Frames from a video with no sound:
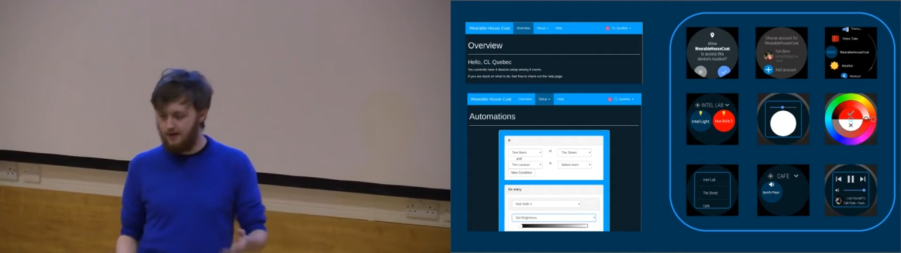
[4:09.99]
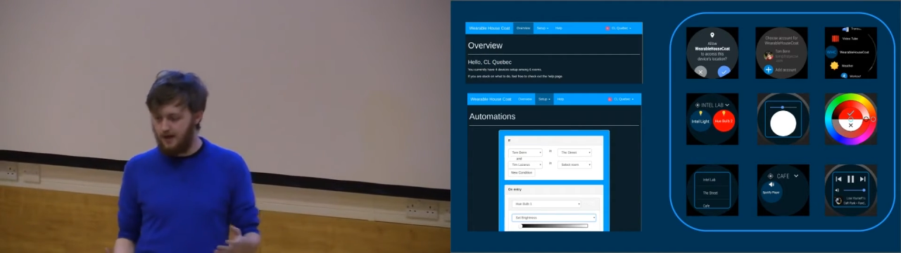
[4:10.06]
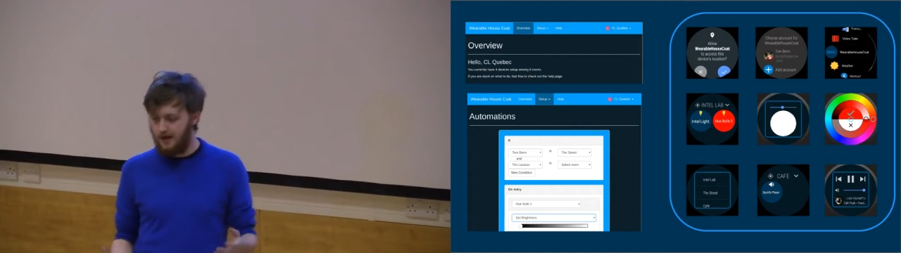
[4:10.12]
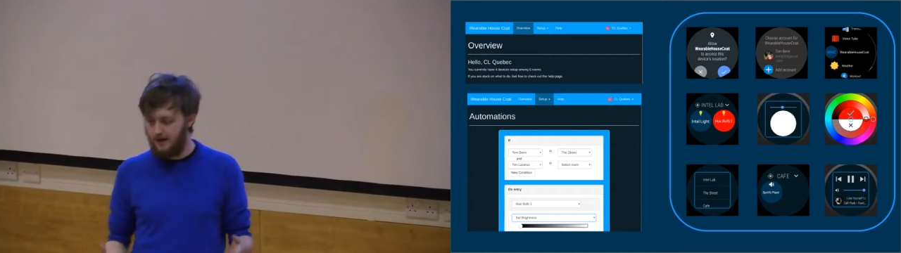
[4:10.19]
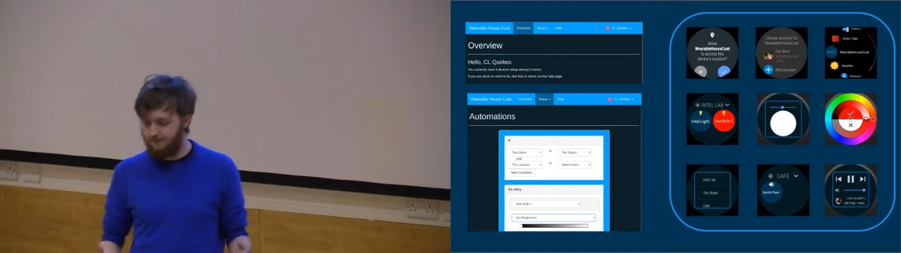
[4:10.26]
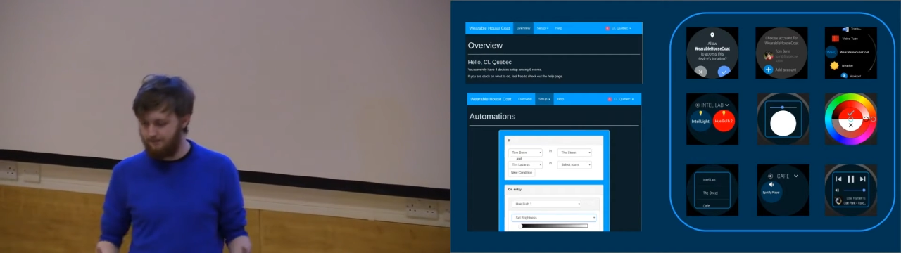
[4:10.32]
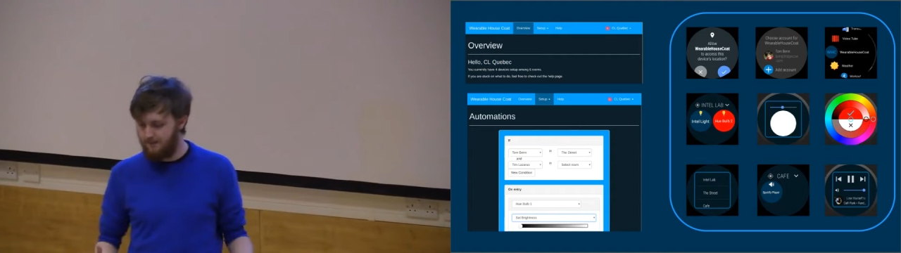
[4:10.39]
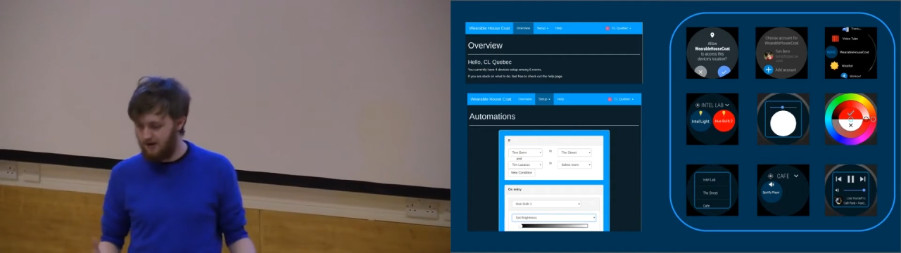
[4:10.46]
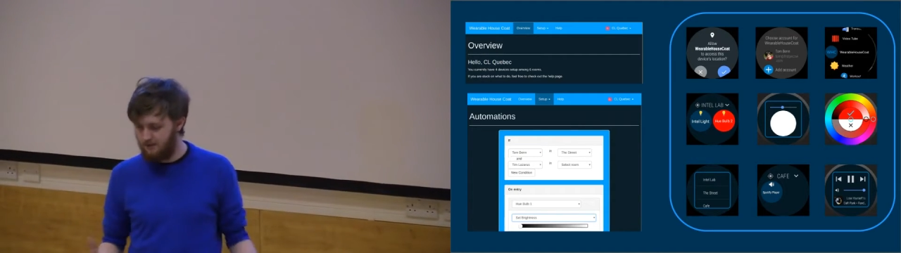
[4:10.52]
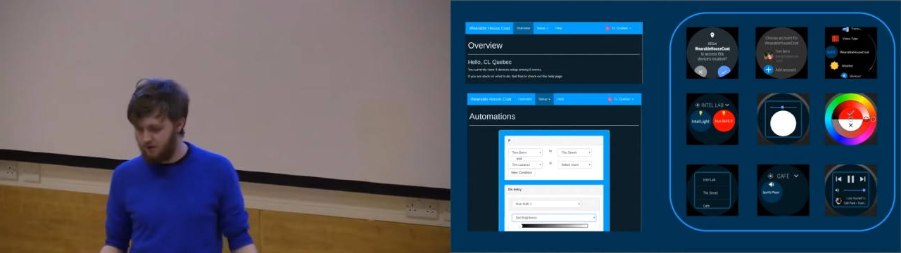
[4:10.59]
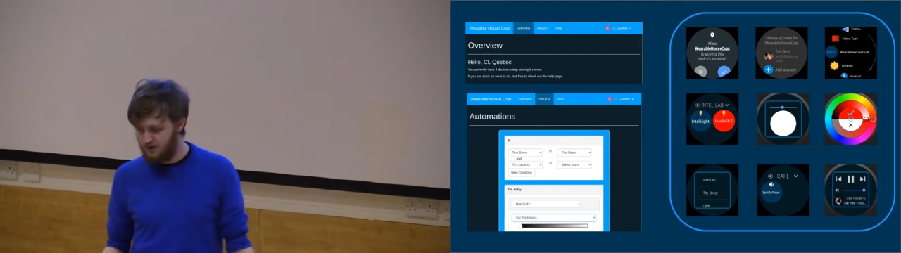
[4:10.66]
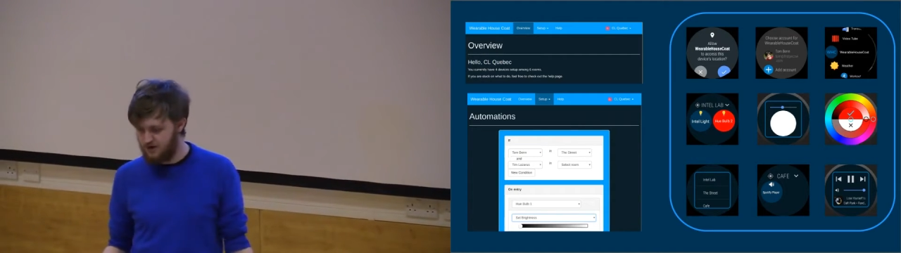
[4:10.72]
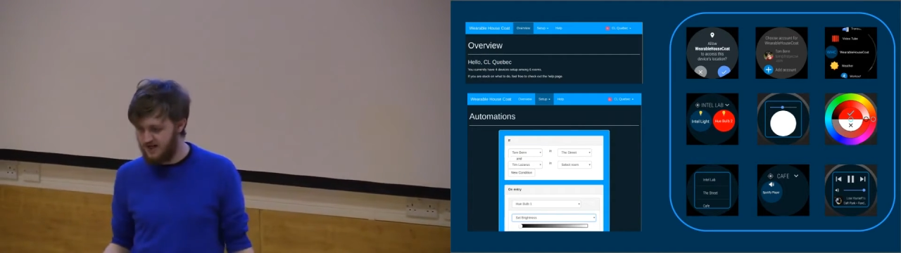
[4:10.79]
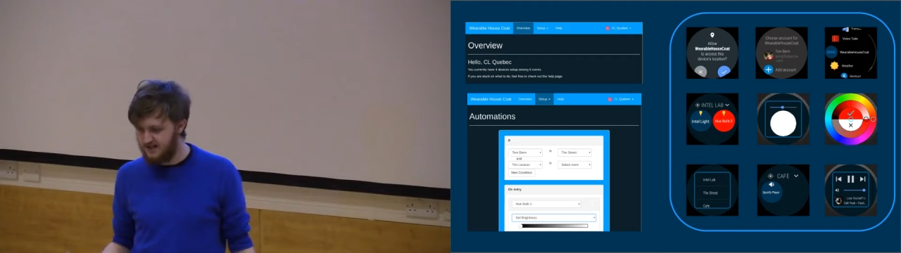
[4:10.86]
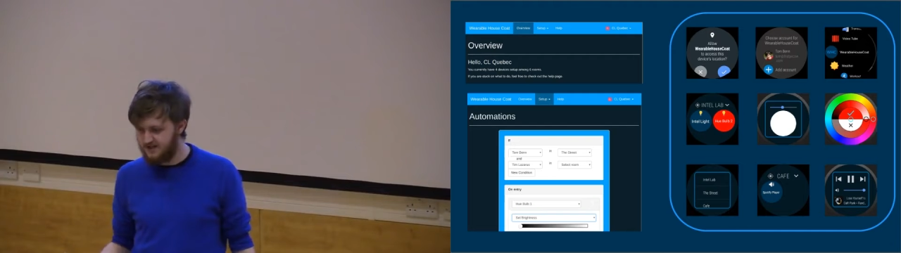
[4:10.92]
um, our
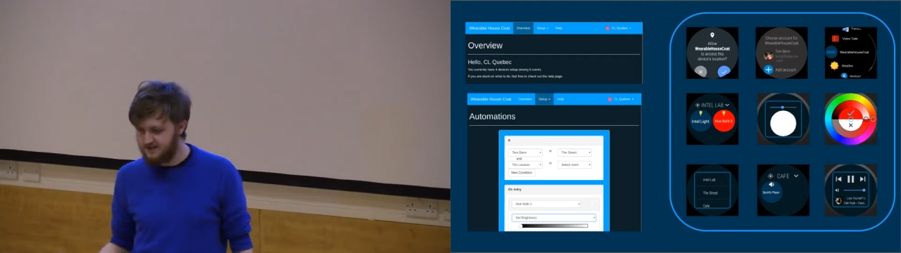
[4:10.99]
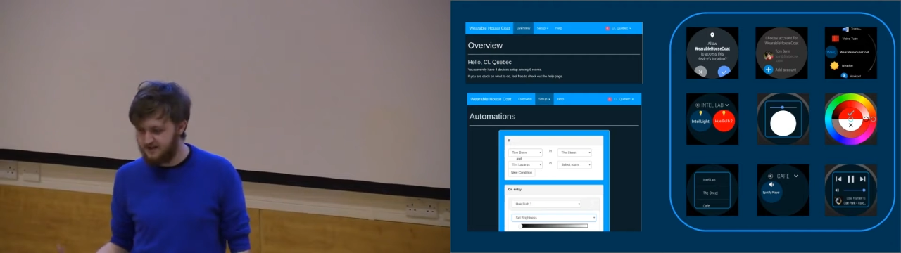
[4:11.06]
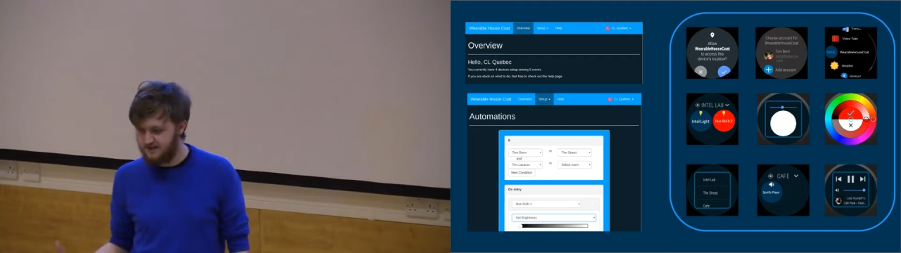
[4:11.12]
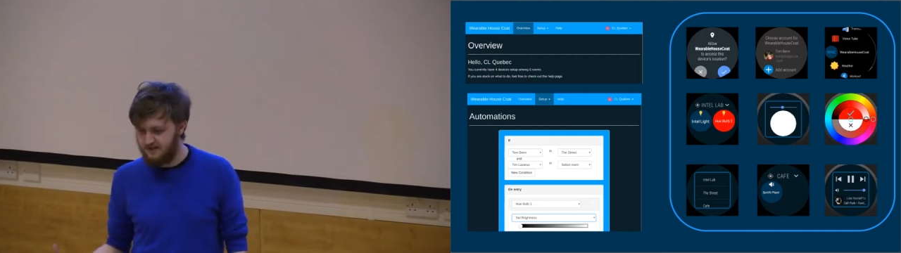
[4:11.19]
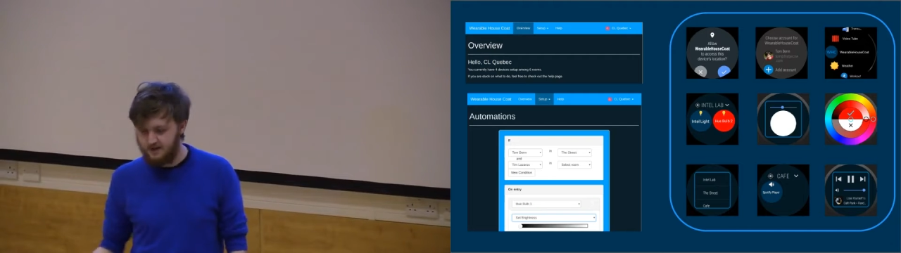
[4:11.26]
project.